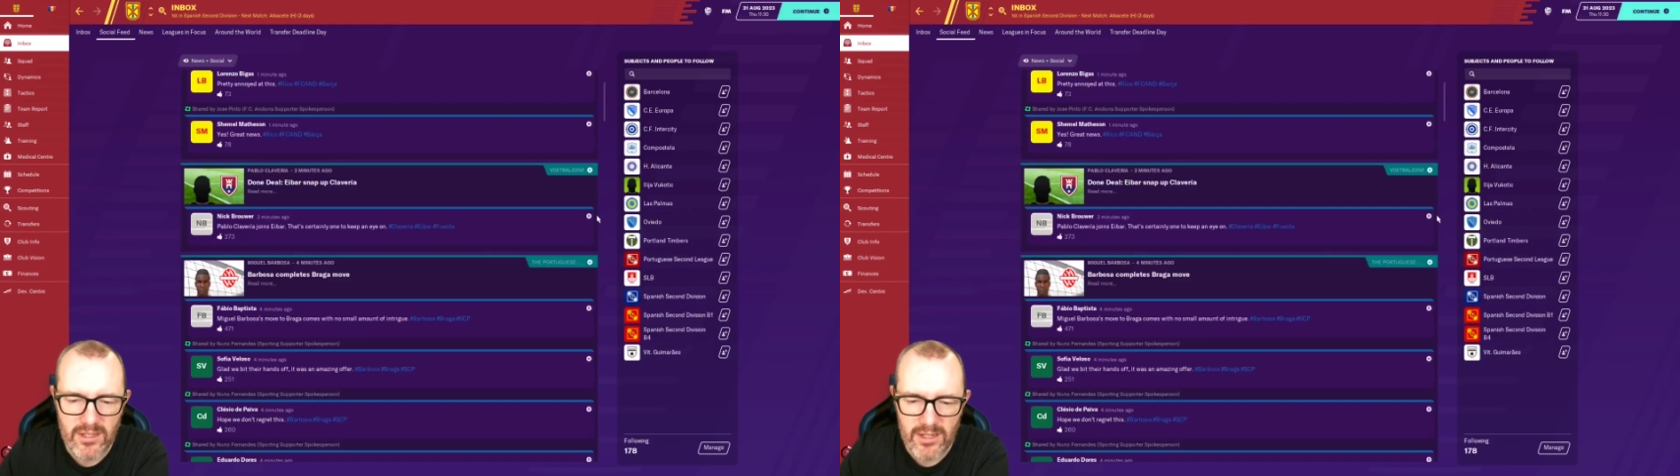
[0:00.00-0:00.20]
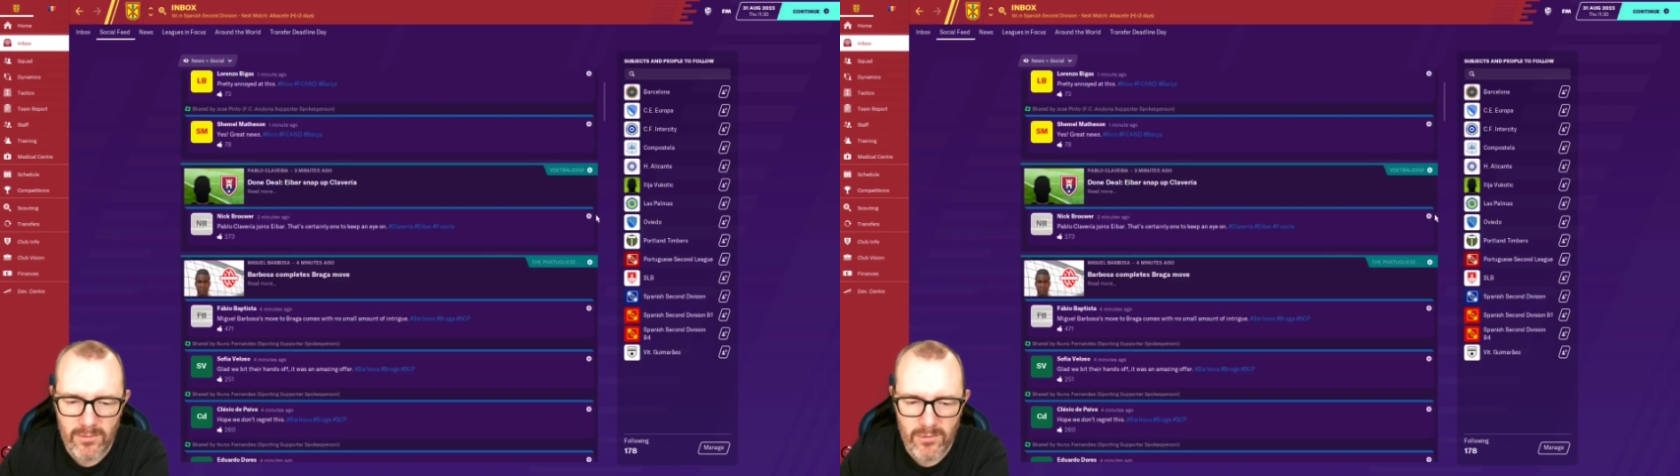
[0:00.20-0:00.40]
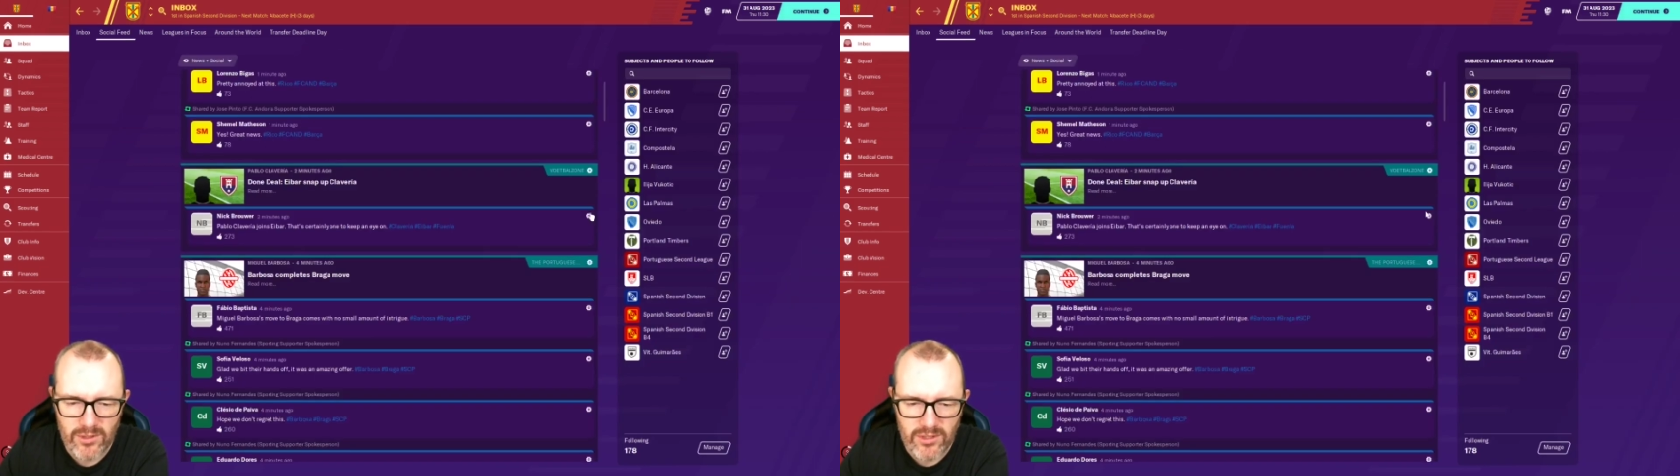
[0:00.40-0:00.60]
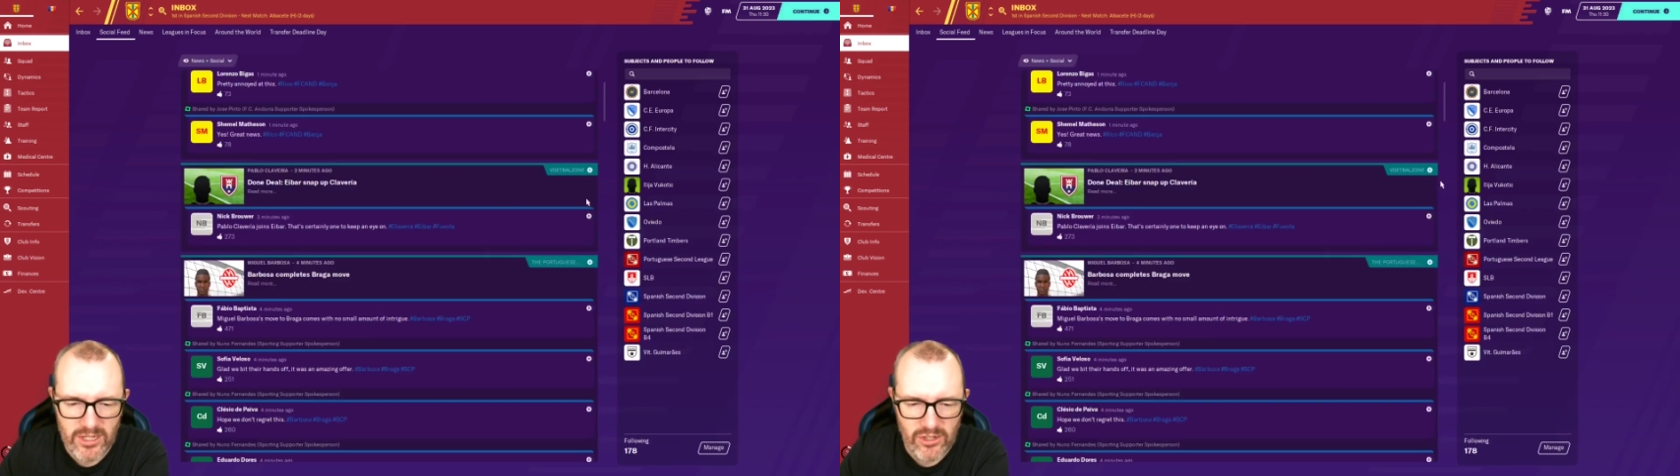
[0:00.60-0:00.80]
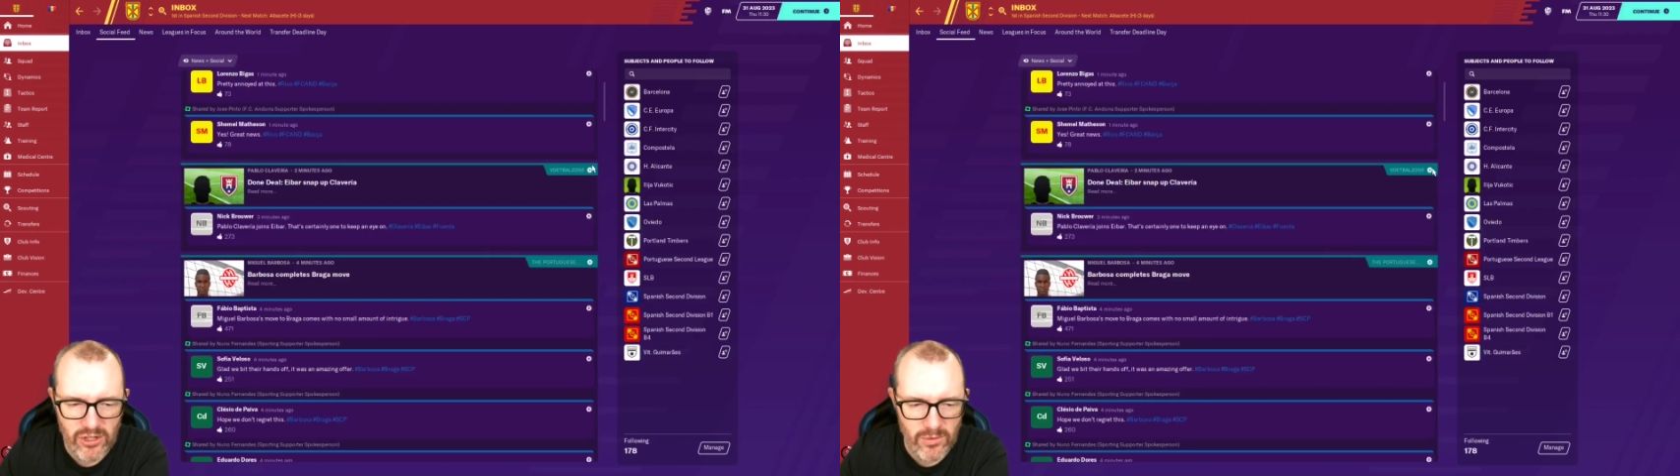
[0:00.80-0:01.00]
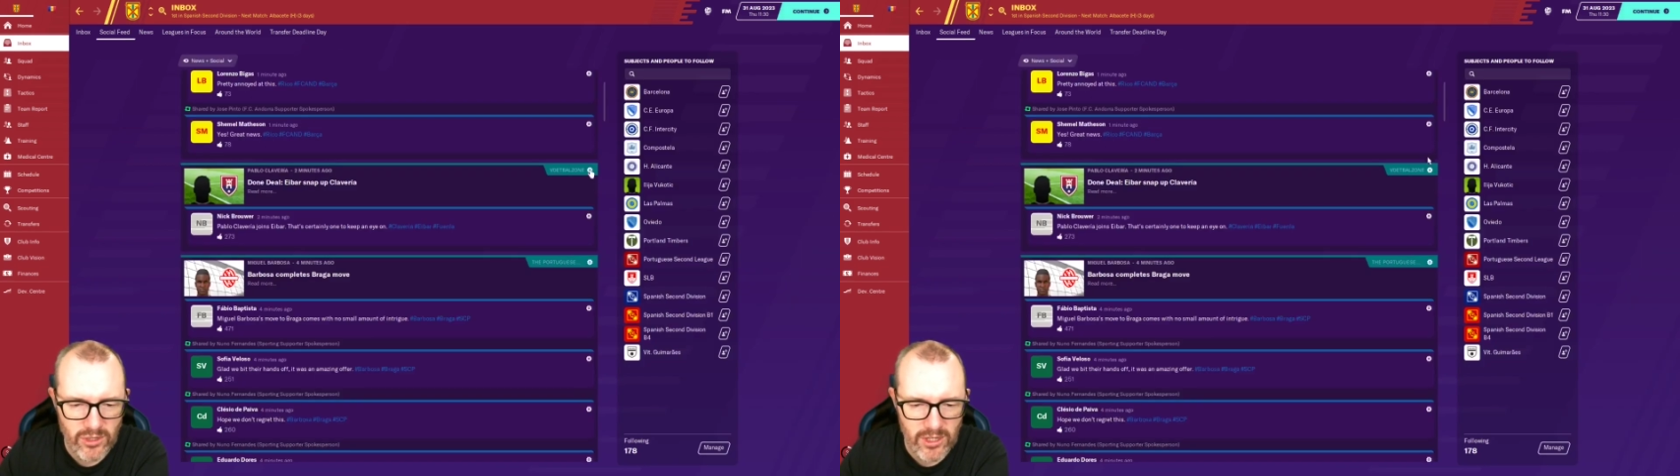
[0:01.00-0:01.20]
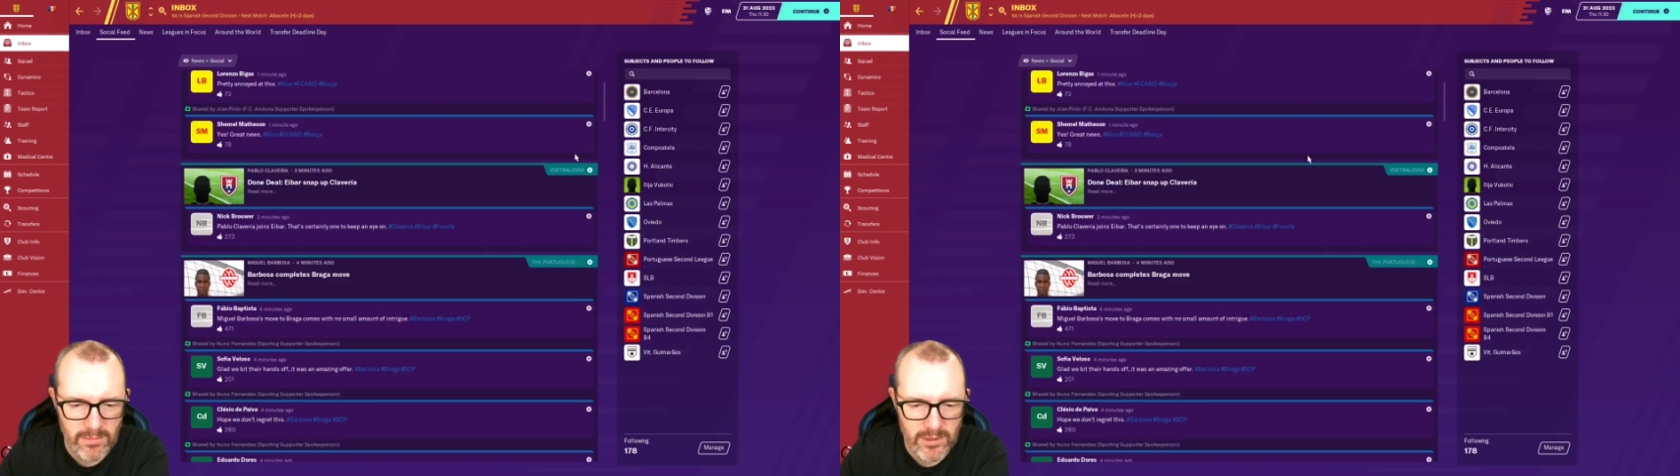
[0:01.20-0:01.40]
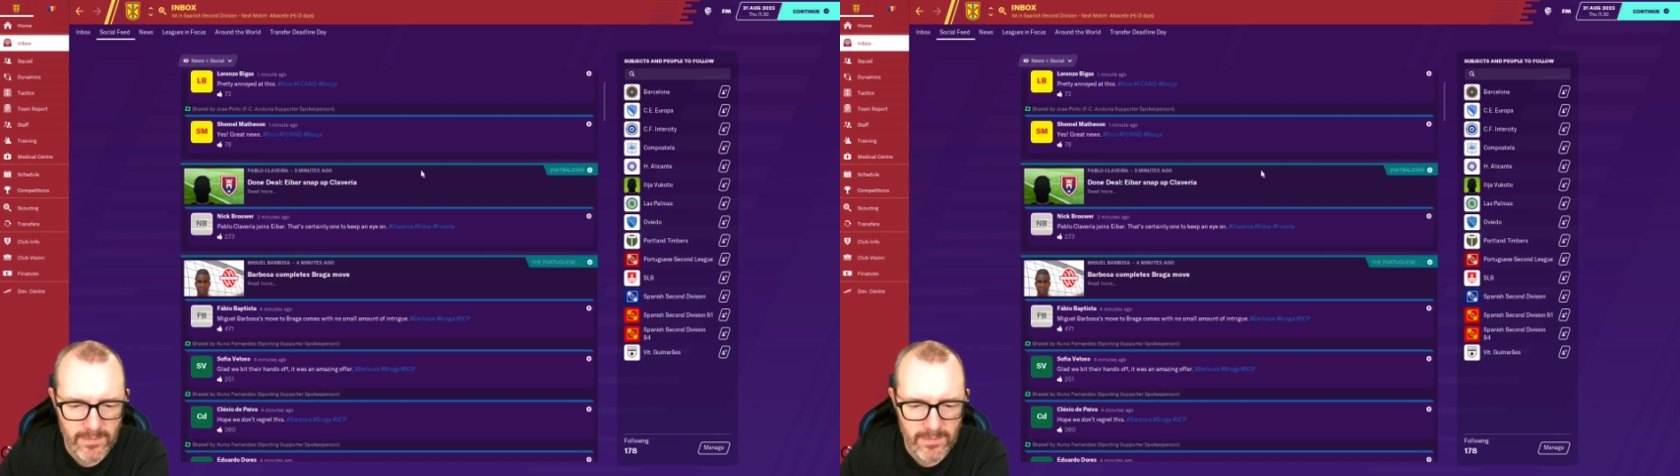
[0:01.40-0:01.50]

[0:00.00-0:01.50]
like once he shows up.